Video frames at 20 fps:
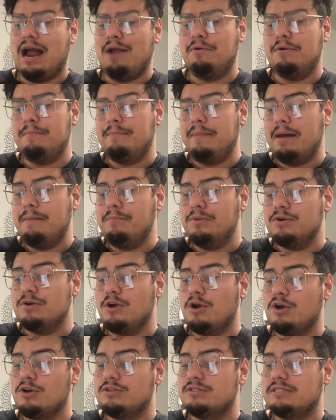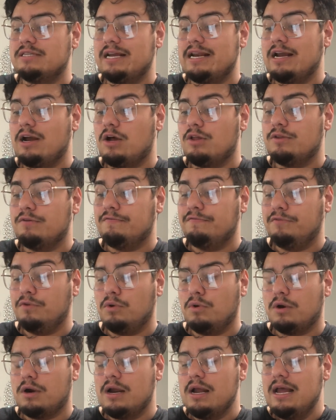I remember her sitting on the
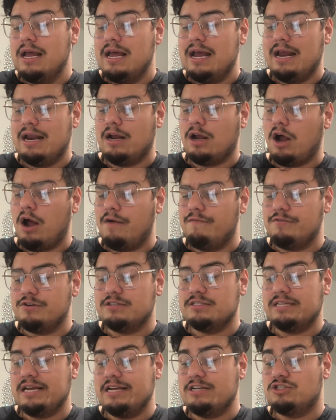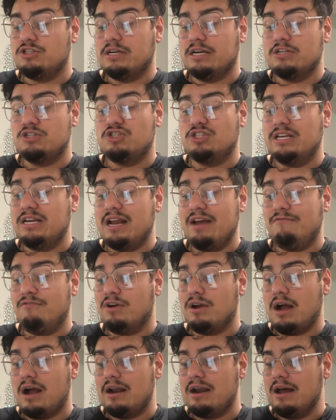floor in a conversation and she
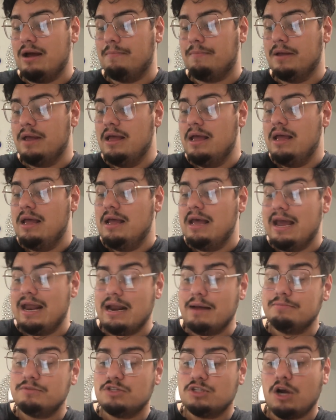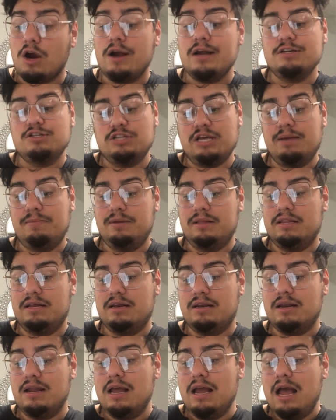never got up. And I'm sorry, Jamie
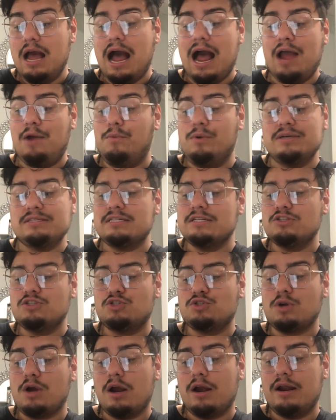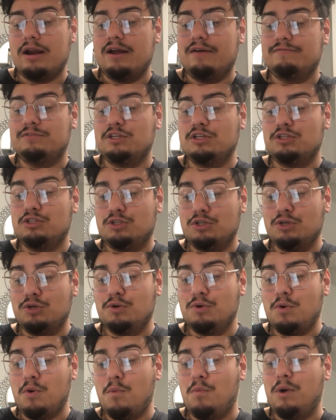Lynn, I wasn't strong enough to
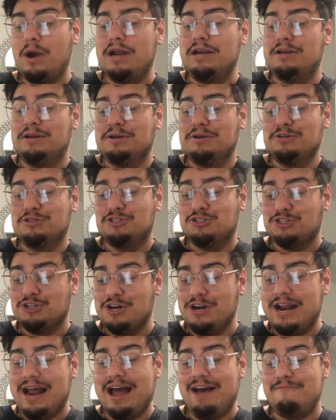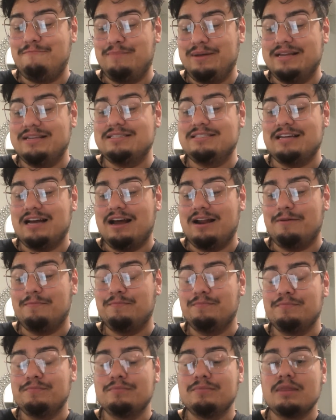do what should have been
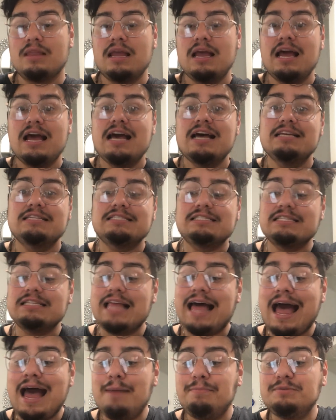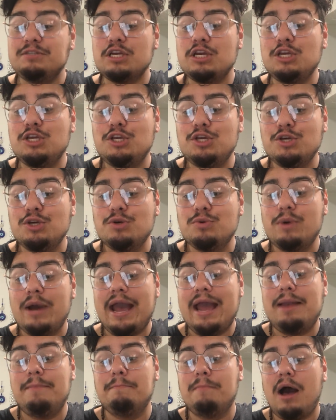done. Slapped you
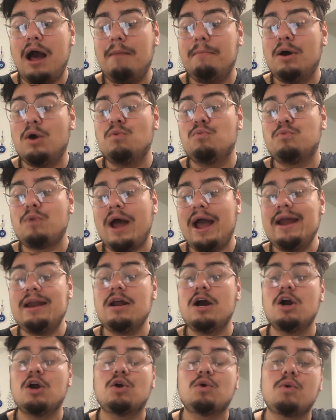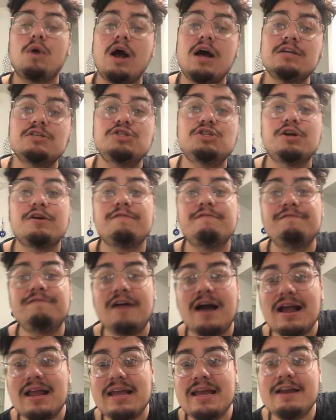and mama right across your
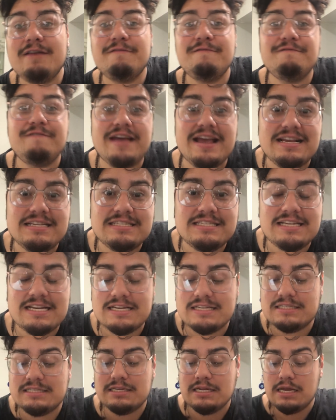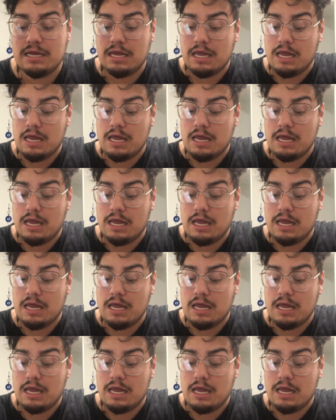fucking faces.